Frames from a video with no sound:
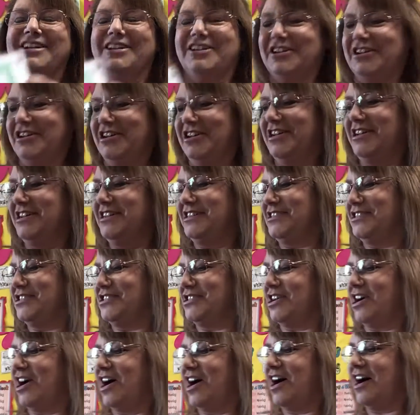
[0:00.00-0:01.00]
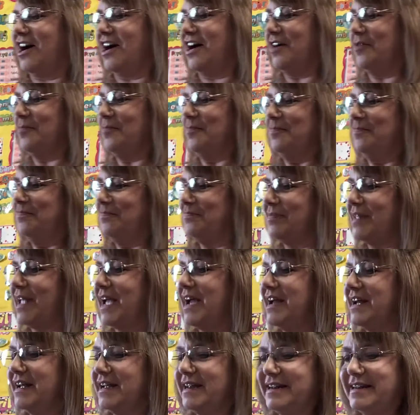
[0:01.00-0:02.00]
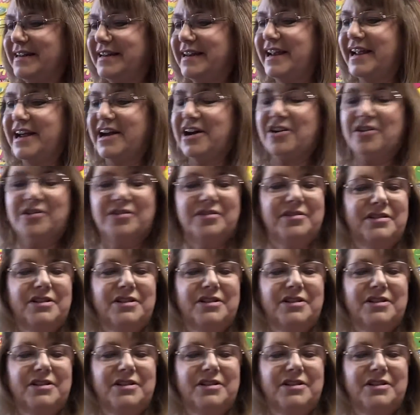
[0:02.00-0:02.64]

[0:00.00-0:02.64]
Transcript: Good job. Now,